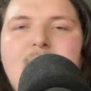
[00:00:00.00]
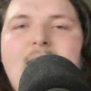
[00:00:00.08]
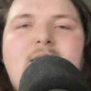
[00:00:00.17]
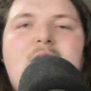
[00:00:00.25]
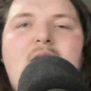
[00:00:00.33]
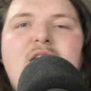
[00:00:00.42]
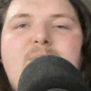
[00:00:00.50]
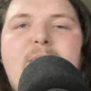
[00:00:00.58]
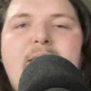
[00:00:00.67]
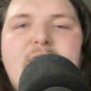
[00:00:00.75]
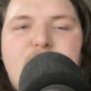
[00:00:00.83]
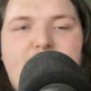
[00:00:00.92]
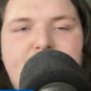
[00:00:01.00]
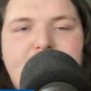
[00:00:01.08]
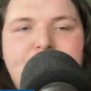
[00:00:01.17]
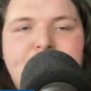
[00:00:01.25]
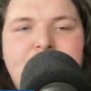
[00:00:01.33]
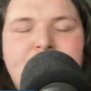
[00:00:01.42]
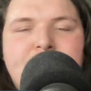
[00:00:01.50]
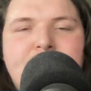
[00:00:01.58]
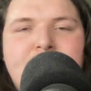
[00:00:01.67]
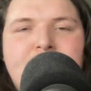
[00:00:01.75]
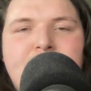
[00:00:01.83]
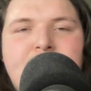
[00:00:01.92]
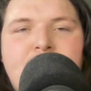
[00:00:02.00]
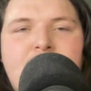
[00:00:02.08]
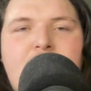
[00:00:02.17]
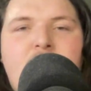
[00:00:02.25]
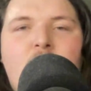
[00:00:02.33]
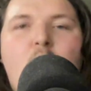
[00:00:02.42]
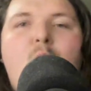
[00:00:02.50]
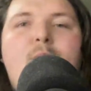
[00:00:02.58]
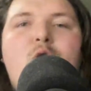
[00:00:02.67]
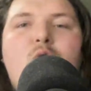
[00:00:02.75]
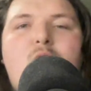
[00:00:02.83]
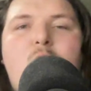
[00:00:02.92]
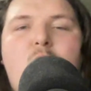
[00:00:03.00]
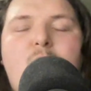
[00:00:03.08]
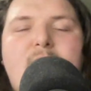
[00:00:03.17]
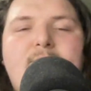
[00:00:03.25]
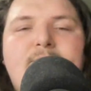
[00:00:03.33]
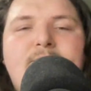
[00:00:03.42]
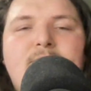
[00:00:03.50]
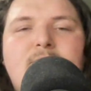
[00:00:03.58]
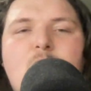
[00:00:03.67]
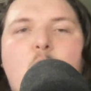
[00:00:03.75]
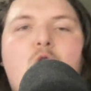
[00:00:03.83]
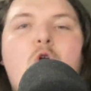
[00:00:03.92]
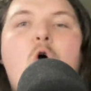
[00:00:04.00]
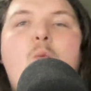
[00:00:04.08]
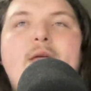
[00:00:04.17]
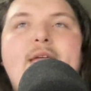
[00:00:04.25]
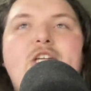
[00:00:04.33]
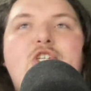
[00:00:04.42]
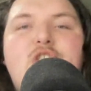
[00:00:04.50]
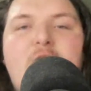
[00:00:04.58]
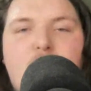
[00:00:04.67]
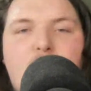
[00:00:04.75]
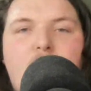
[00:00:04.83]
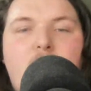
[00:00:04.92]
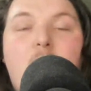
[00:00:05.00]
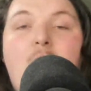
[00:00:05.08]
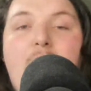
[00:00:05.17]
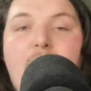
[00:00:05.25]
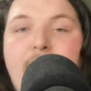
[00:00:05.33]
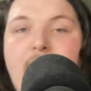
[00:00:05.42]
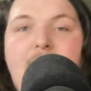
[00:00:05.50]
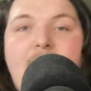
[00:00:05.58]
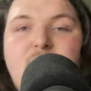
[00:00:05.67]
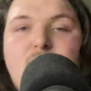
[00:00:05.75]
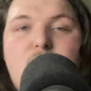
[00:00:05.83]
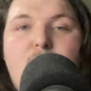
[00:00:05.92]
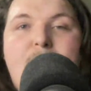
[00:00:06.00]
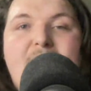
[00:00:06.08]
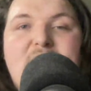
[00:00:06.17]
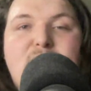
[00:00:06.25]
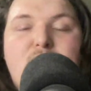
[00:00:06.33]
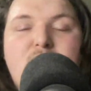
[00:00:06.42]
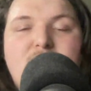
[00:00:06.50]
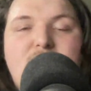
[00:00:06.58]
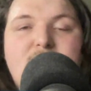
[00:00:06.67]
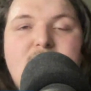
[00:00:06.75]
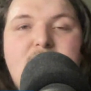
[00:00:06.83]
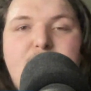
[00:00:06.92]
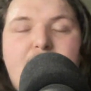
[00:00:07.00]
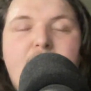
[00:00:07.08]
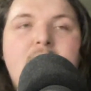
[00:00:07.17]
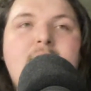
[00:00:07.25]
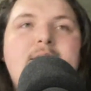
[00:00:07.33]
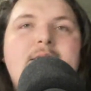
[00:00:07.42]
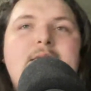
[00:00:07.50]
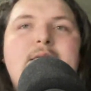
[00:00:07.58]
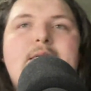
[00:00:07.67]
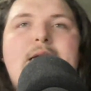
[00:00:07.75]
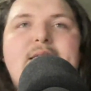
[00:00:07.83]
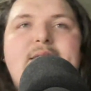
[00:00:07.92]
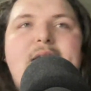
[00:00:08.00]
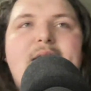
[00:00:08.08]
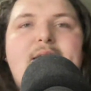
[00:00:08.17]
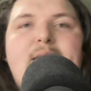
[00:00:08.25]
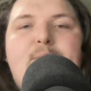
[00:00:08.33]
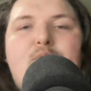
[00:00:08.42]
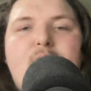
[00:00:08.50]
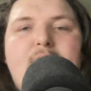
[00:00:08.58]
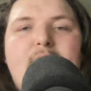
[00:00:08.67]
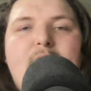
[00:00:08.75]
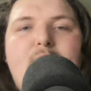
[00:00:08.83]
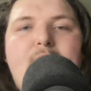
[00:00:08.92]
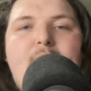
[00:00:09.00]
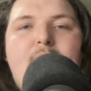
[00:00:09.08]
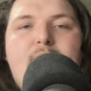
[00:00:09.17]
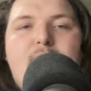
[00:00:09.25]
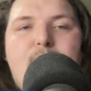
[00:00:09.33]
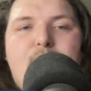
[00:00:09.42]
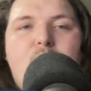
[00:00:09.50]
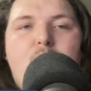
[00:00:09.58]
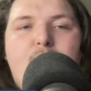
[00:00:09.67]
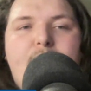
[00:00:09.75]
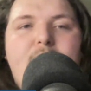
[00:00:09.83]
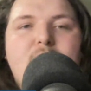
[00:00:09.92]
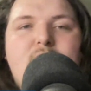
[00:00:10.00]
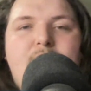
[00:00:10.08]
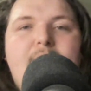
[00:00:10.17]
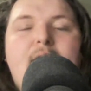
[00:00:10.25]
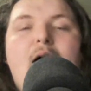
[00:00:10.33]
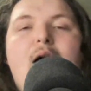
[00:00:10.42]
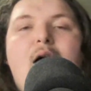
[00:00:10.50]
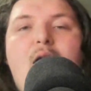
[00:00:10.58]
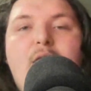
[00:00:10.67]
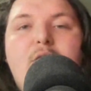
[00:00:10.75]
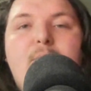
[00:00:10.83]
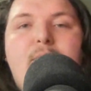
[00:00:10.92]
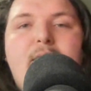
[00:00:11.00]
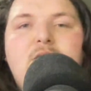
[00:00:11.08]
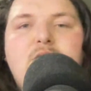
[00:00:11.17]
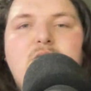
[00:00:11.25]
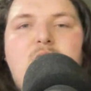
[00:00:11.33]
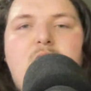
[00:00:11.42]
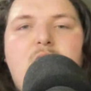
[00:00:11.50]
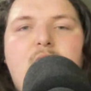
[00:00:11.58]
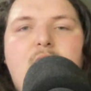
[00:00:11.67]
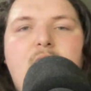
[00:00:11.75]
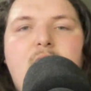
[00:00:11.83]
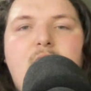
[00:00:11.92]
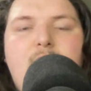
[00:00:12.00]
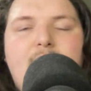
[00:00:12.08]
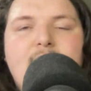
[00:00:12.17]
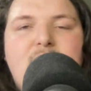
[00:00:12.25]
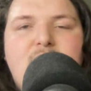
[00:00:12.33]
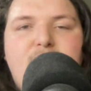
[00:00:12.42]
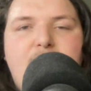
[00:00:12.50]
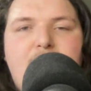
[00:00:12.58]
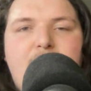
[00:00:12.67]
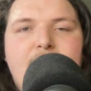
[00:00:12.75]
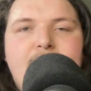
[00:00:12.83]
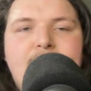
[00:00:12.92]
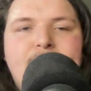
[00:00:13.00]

Let's call a spade a spade. Norman, Oklahoma, Oklahoma in general, while the high school basketball scene is getting better, is not the breeding ground for pro players like other places are in the United States of America.